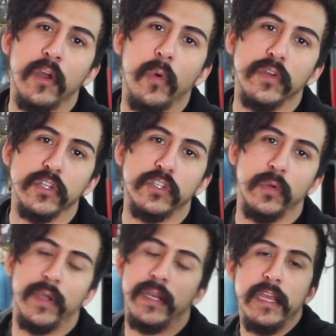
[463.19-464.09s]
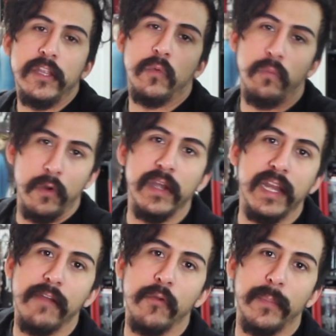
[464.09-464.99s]
know what you're doing. You're
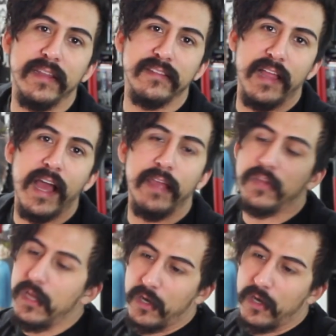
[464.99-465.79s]
ruining everybody's lives.